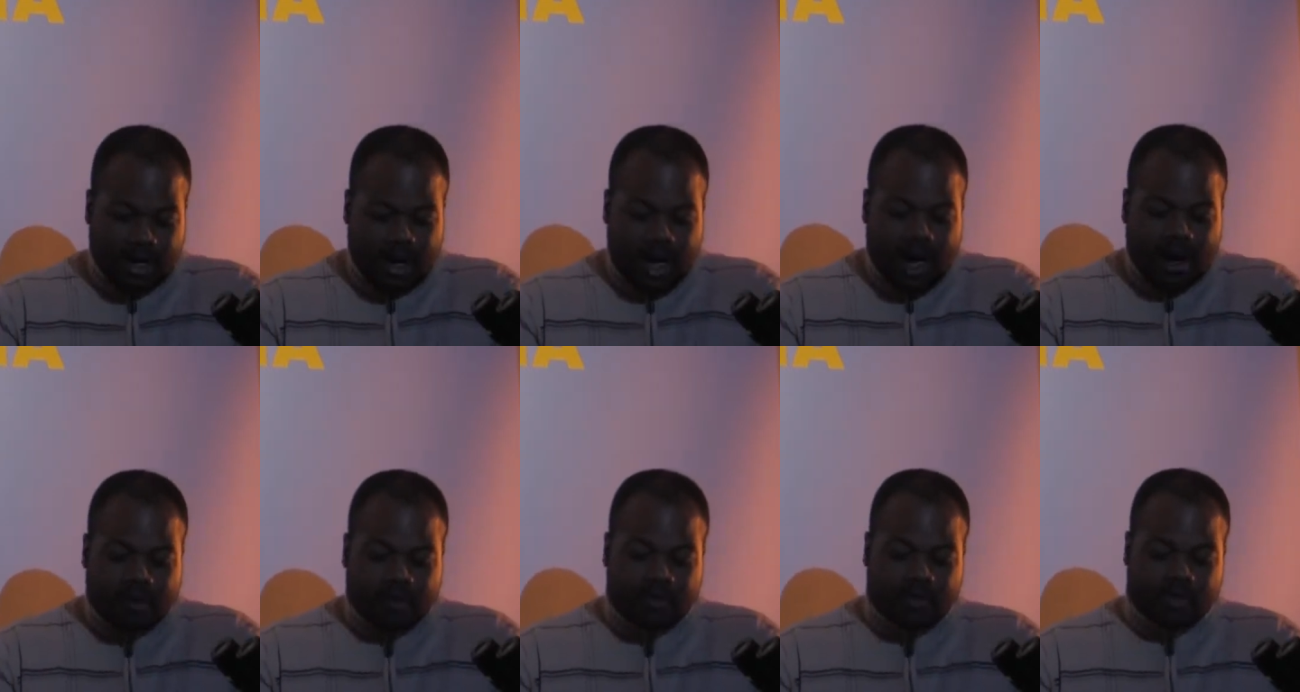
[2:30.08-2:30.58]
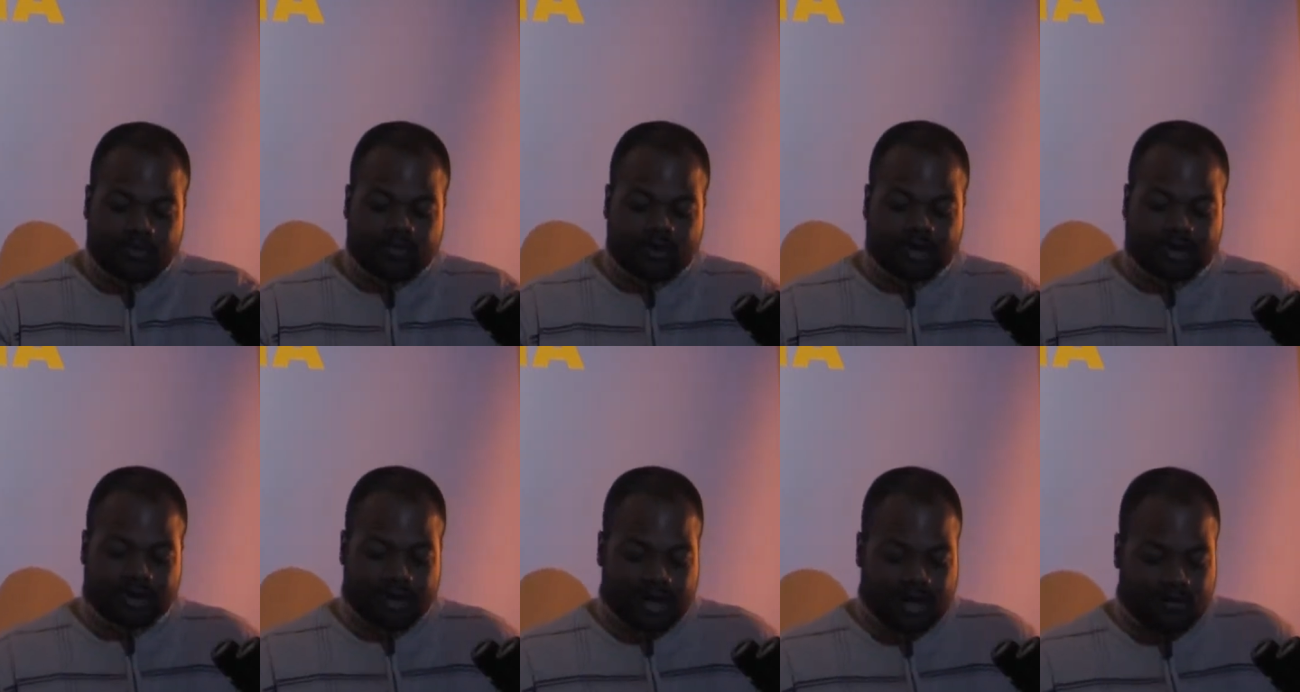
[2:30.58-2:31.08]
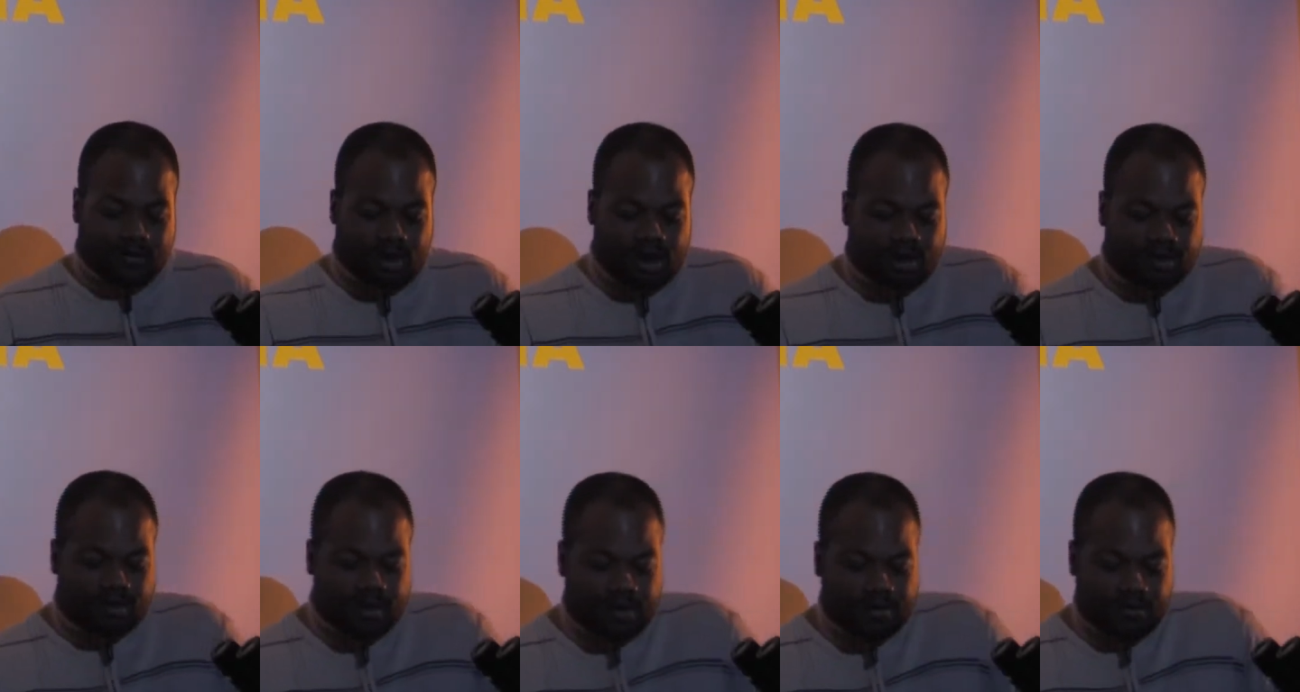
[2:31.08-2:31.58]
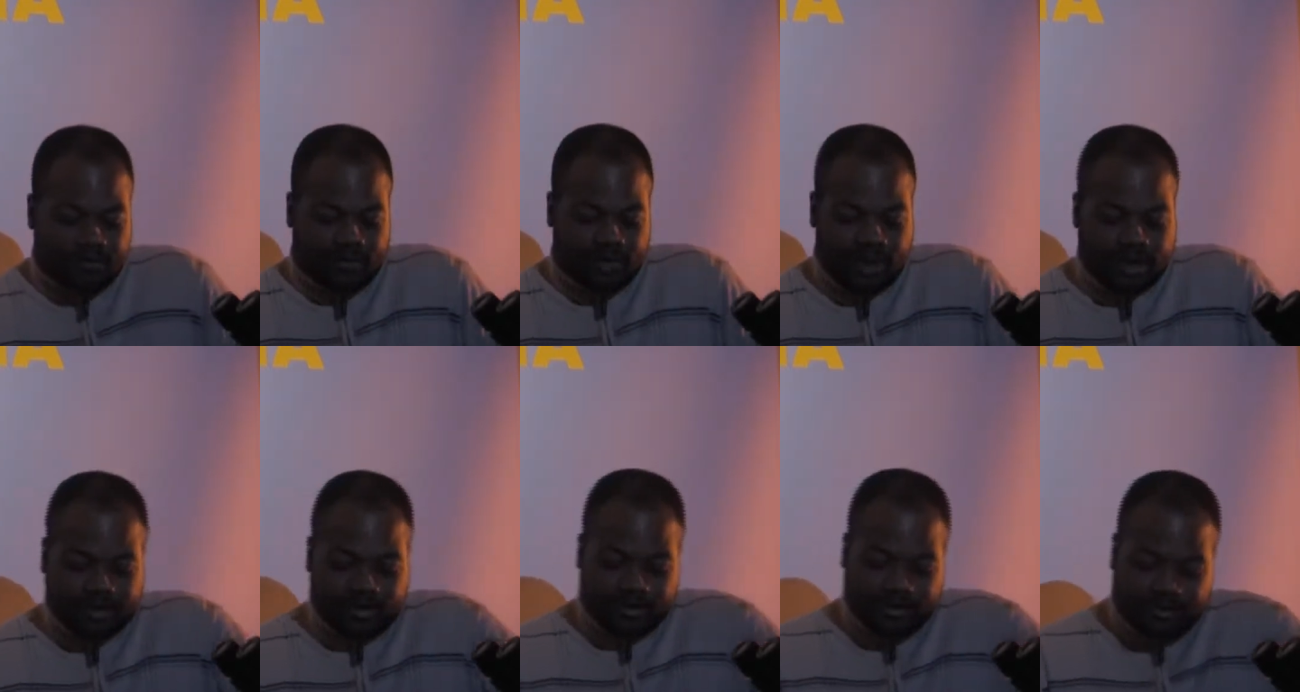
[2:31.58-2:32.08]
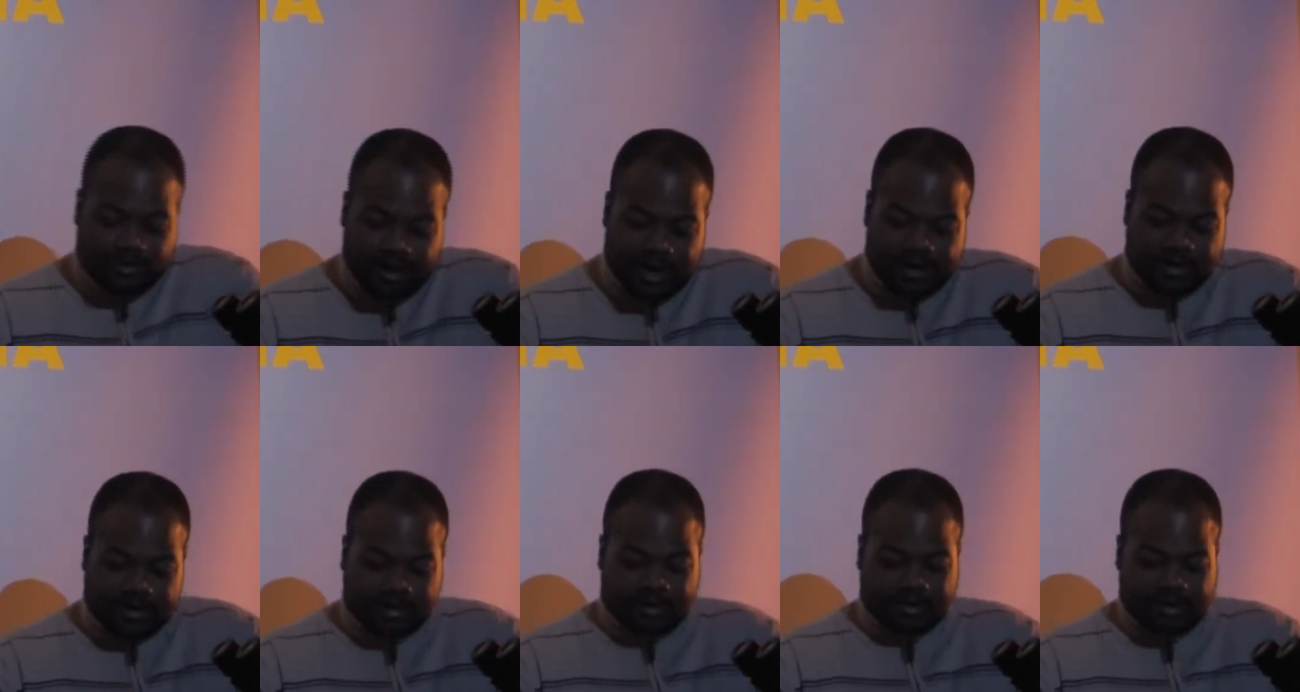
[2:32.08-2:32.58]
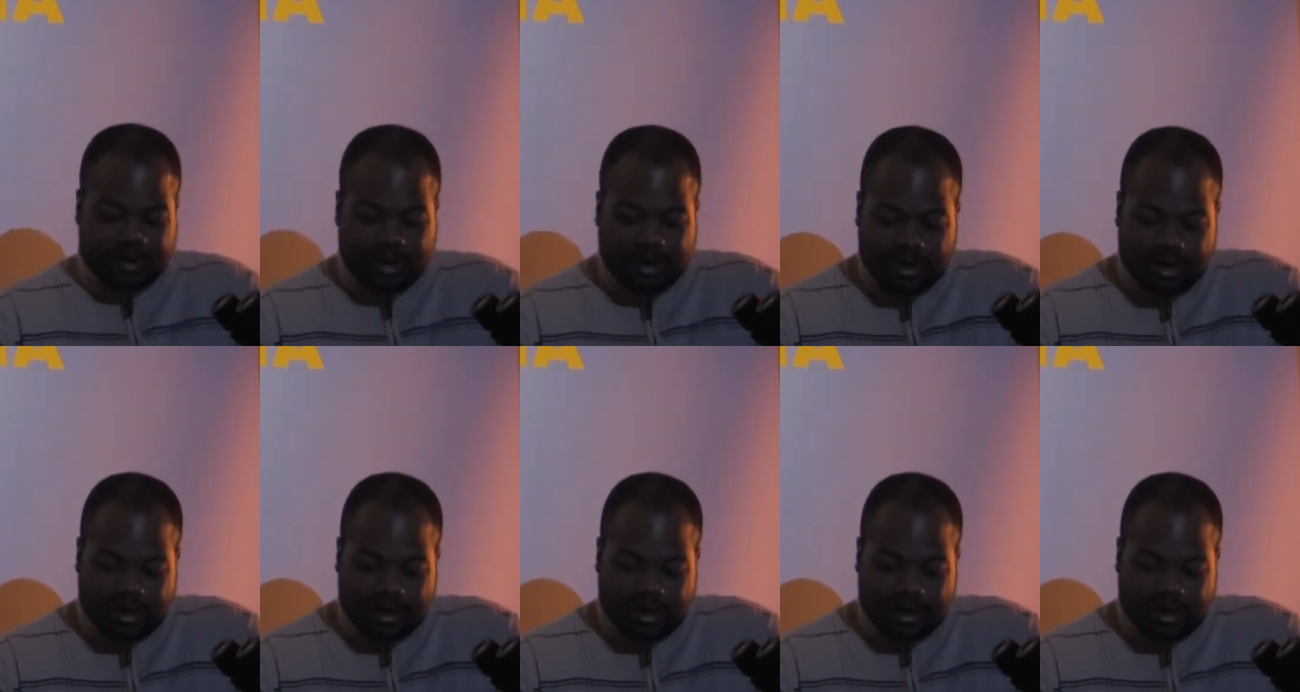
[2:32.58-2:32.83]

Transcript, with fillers: I will be addressing a rare type of cancer that is